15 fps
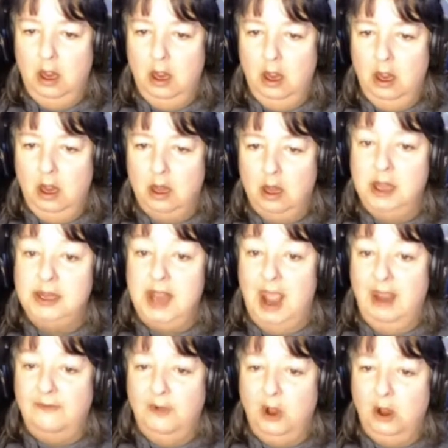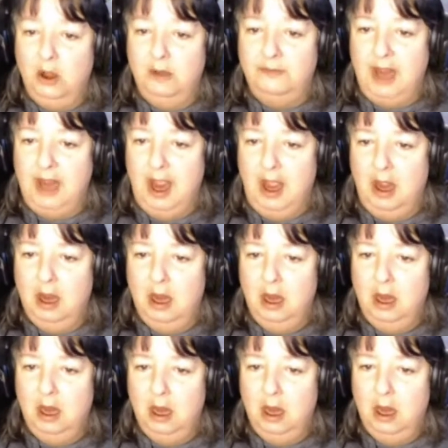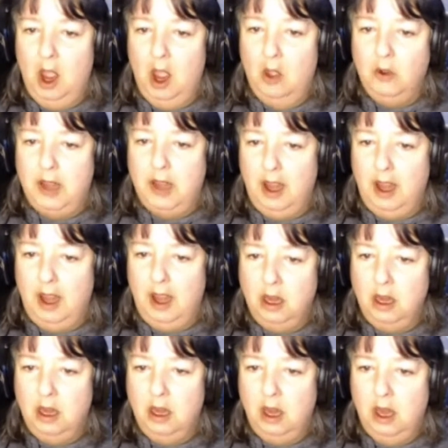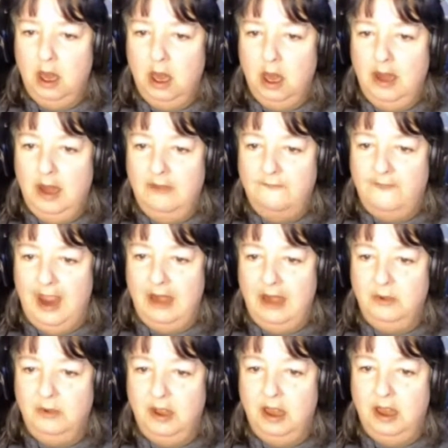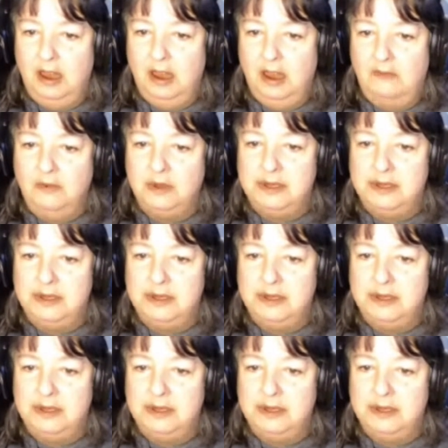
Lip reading: Because I've heard of that. Okay. And vibrating, never seen